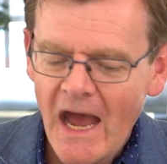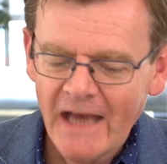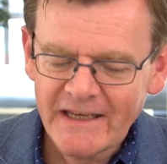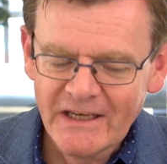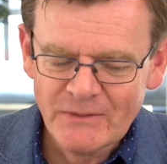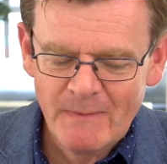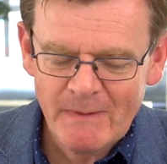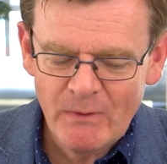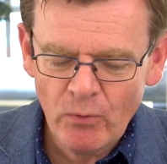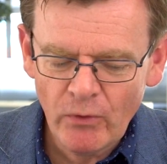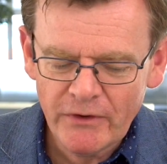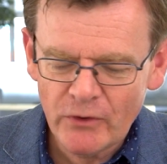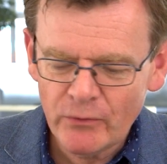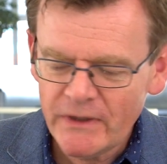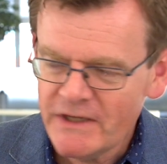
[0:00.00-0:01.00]
I guess maybe
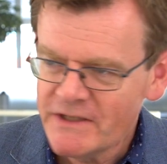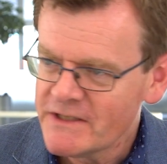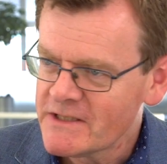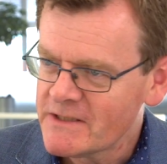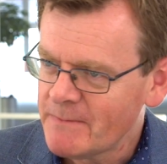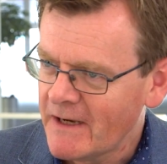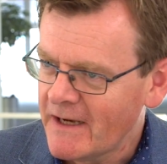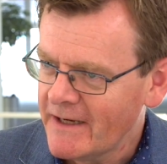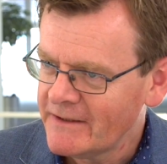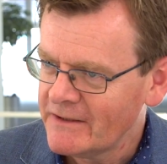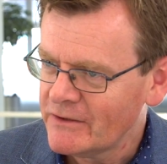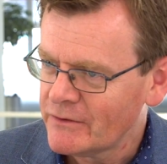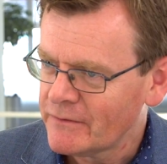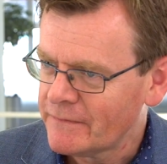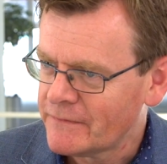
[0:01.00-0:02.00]
one of the reasons behind a
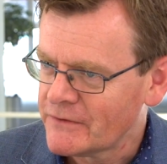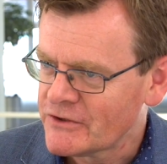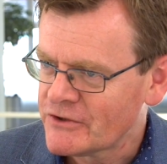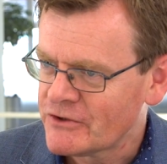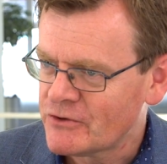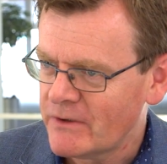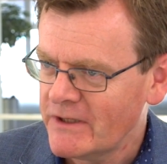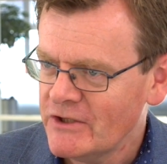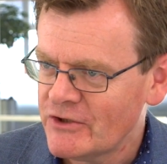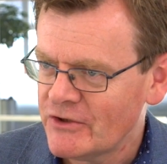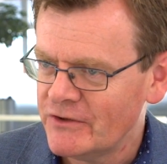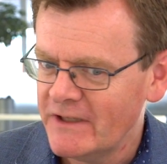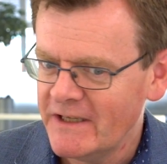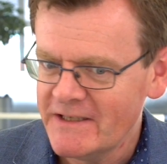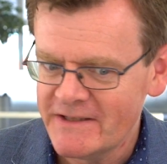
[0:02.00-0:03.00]
lot of
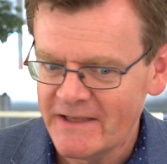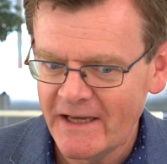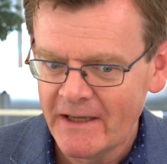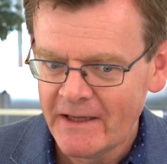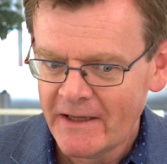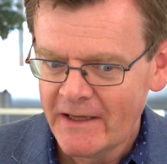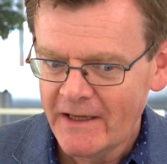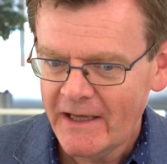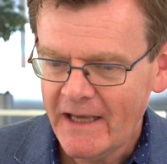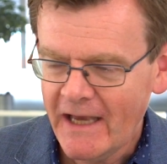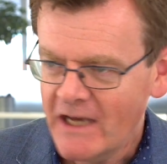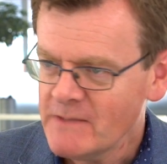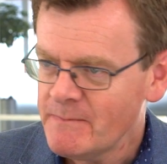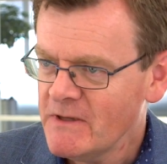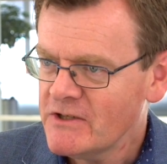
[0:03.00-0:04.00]
frustration is that it
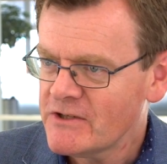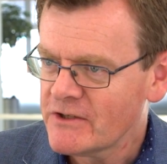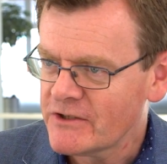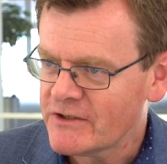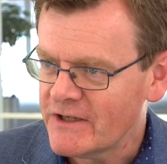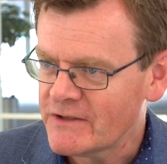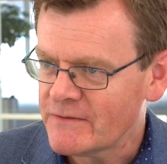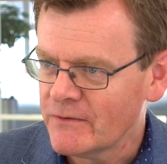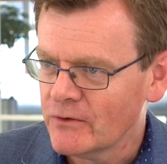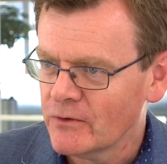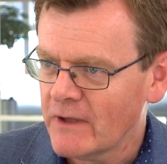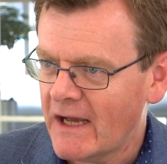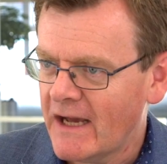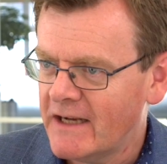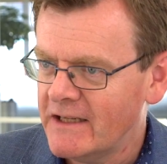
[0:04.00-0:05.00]
has been
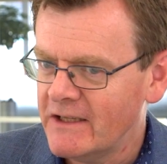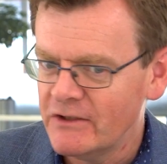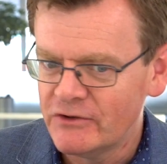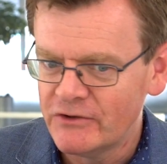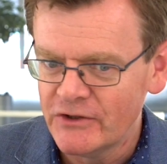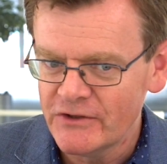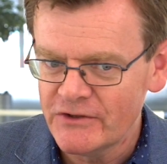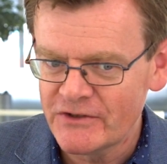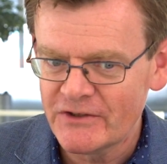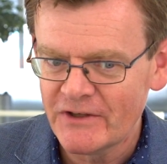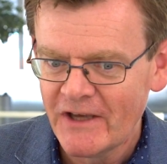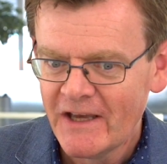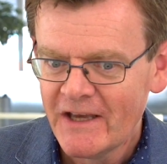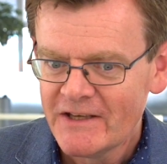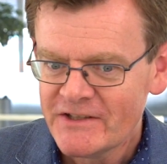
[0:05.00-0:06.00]
successful and it does
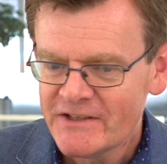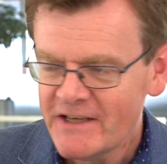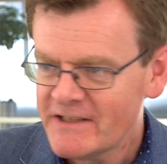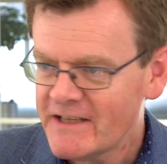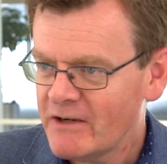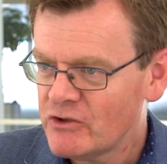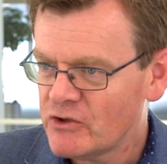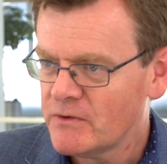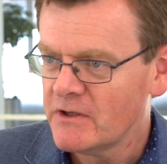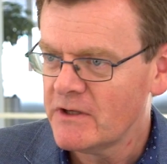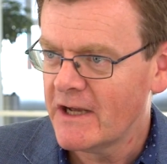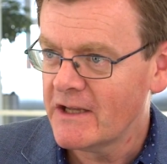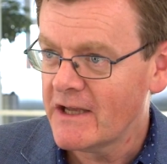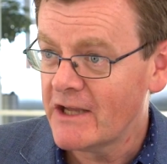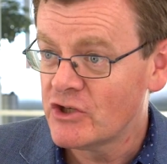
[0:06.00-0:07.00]
set out
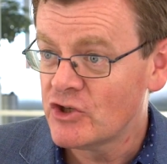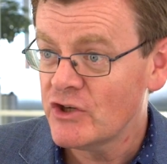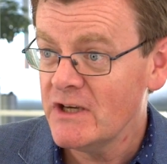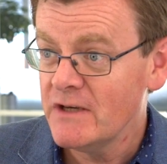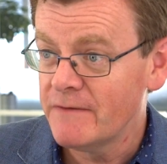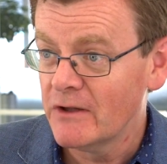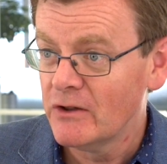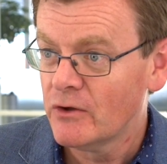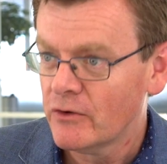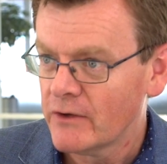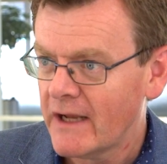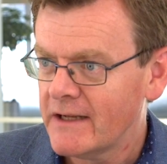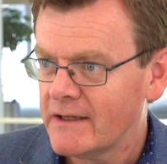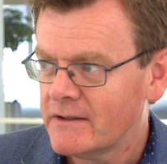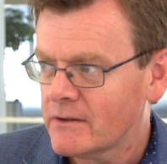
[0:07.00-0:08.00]
to achieve a lot.
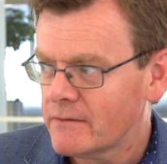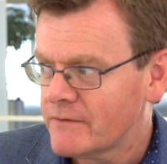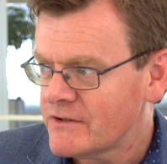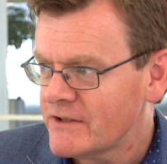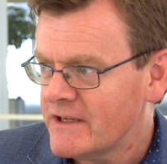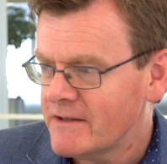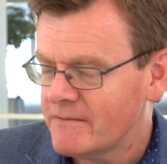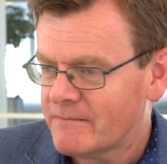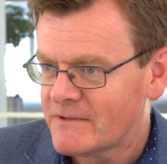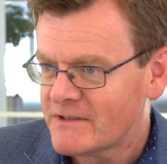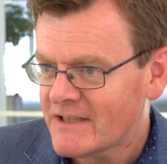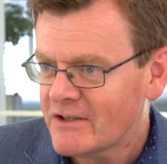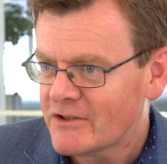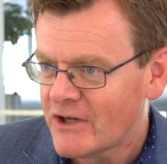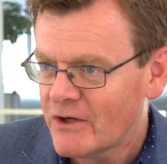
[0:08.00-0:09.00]
And obviously,
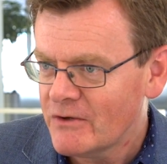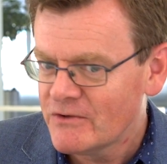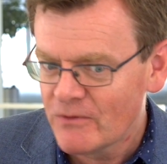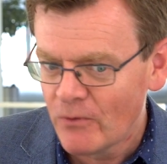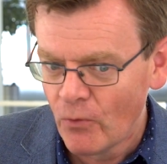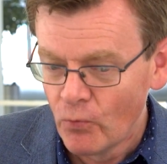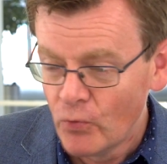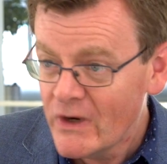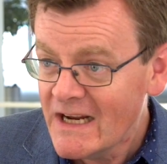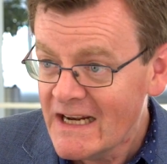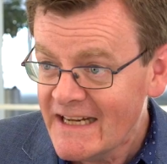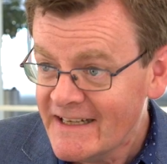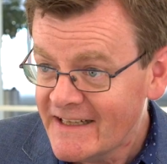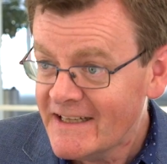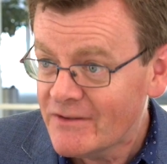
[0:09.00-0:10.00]
telcos
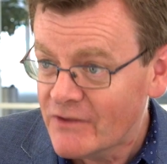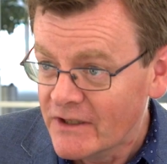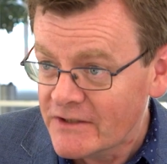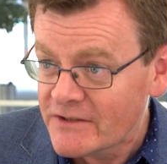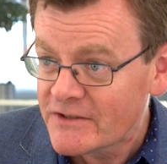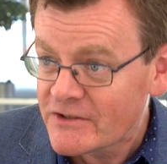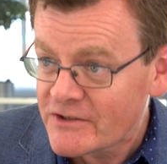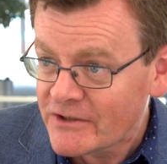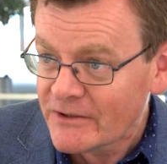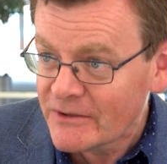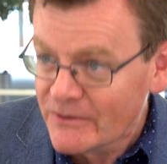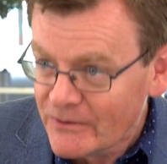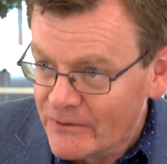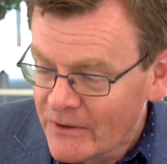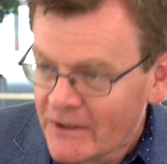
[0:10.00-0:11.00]
really need this.
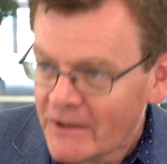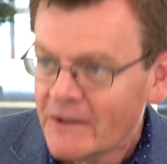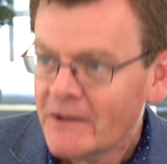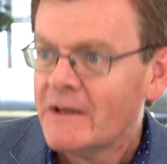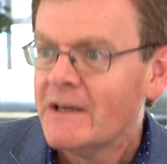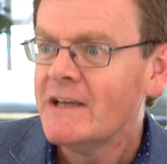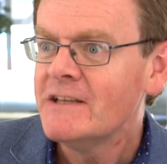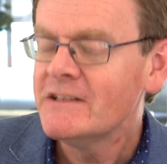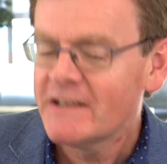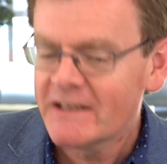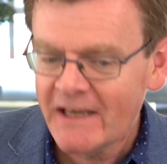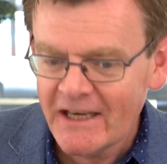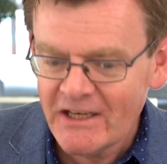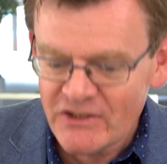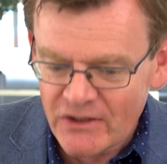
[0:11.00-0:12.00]
So, is it a
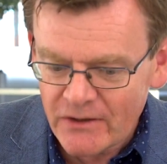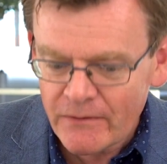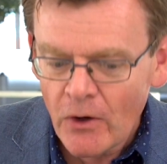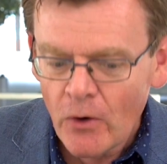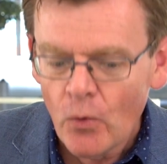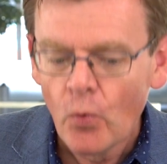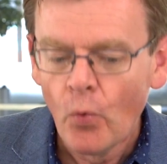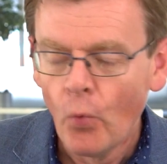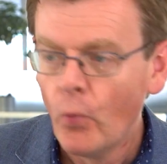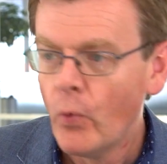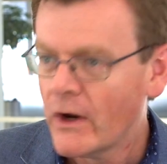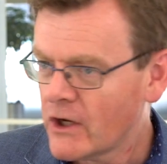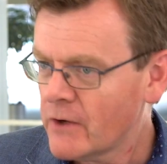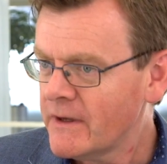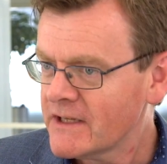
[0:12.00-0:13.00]
case of
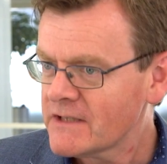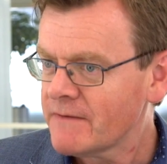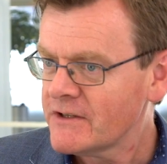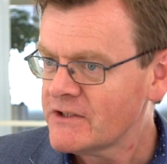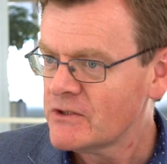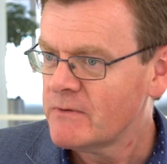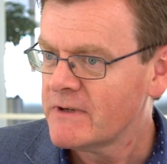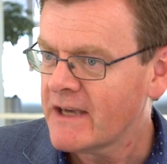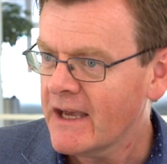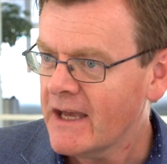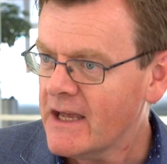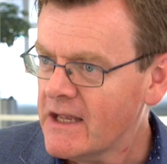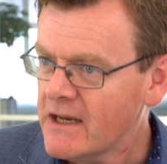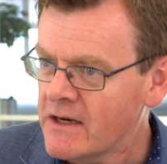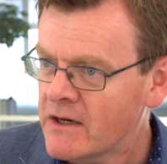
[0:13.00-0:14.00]
we're going as fast as we
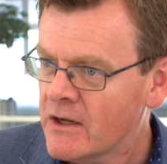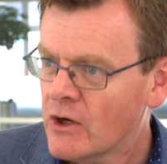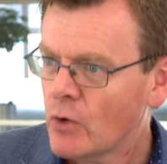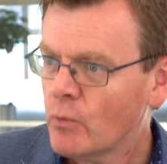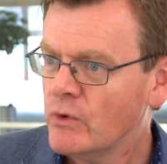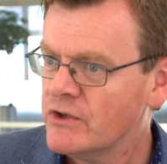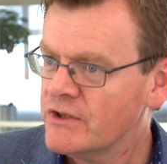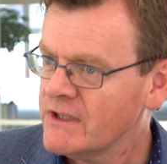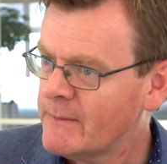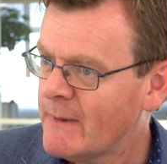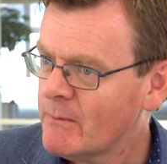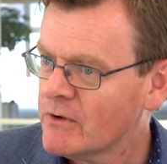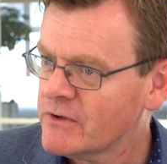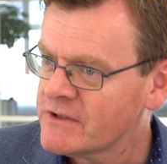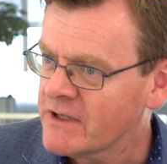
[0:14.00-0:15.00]
can, we just need a
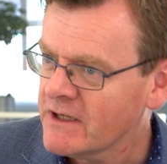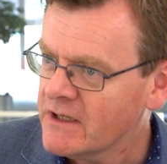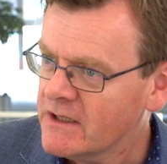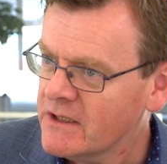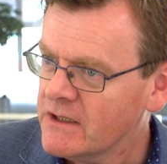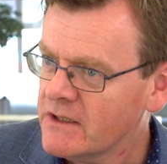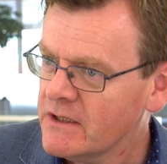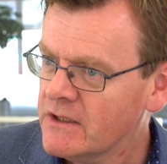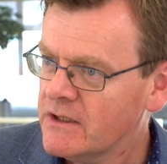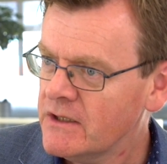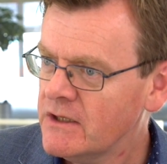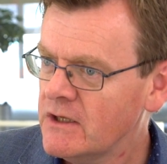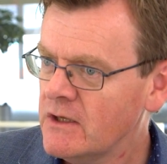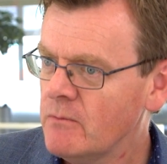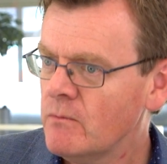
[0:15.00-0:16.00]
bit more
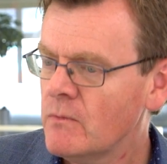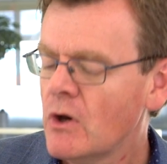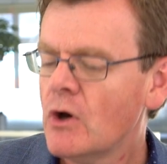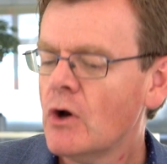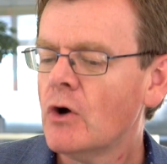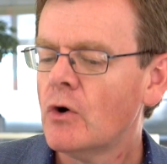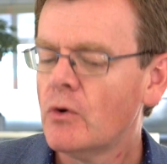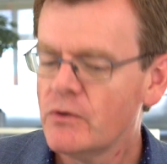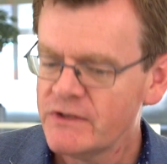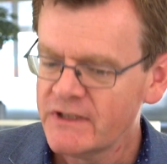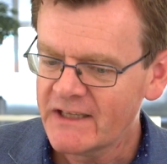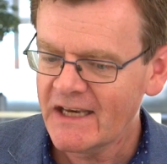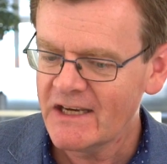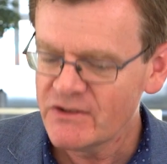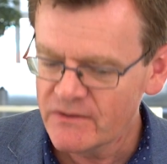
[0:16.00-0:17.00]
time, or is it
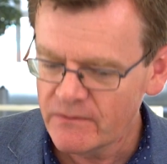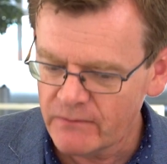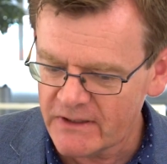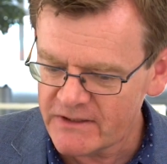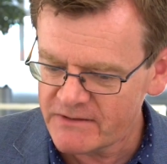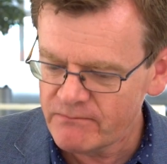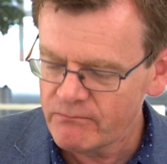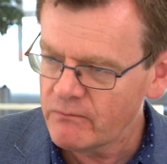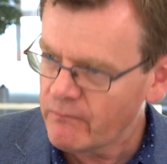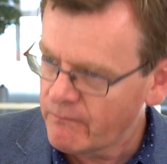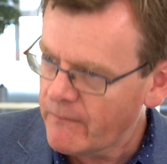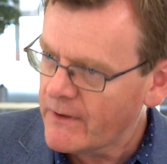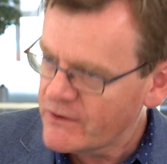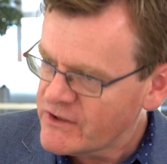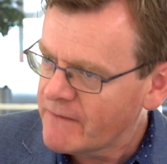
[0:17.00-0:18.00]
a case of let's
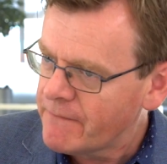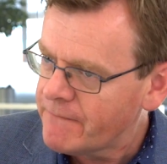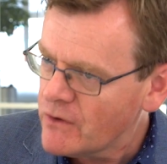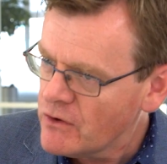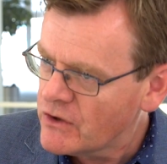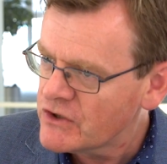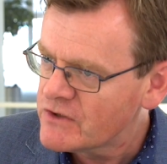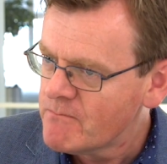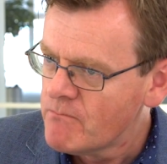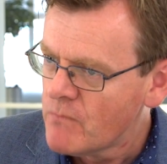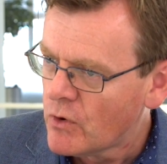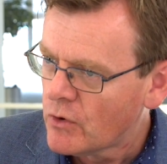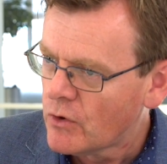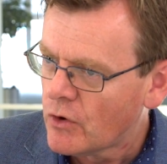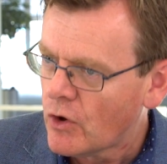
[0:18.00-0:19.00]
say focus
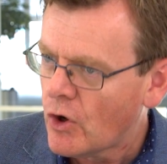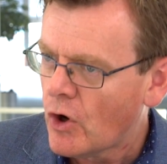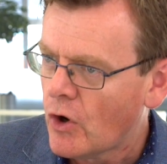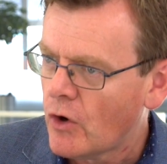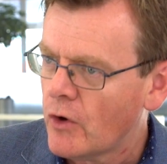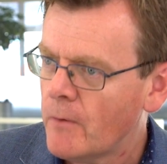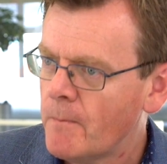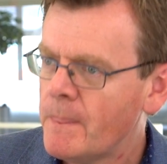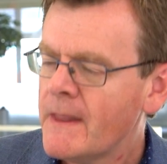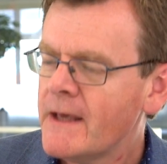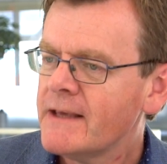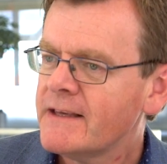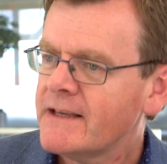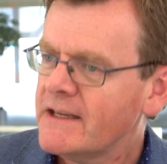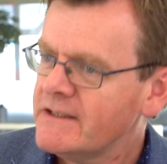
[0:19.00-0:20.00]
more on
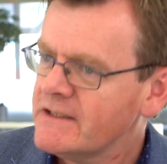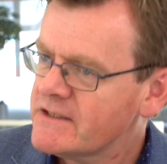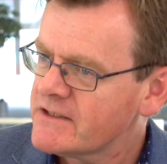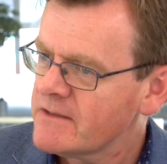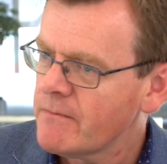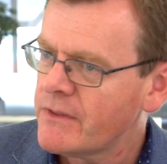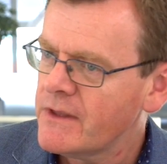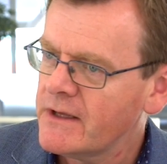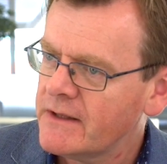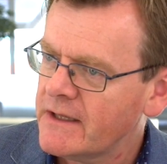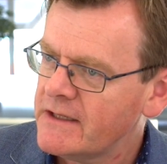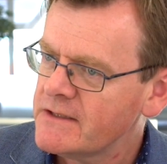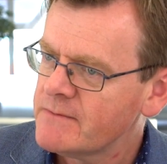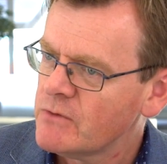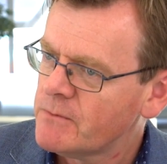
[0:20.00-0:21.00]
getting something
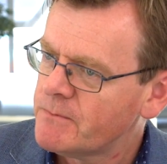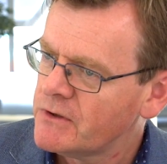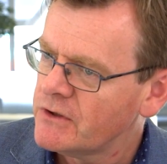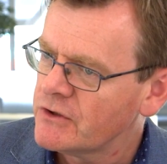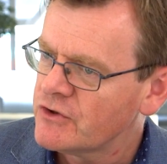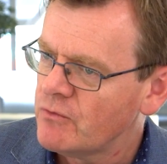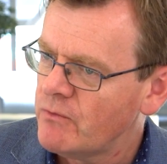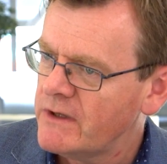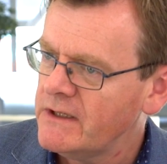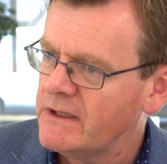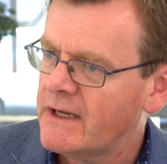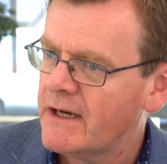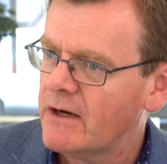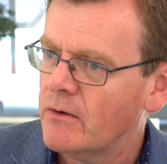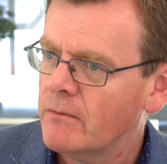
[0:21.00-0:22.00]
that is more production ready
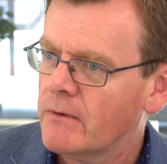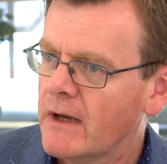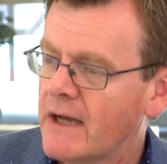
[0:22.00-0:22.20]
now?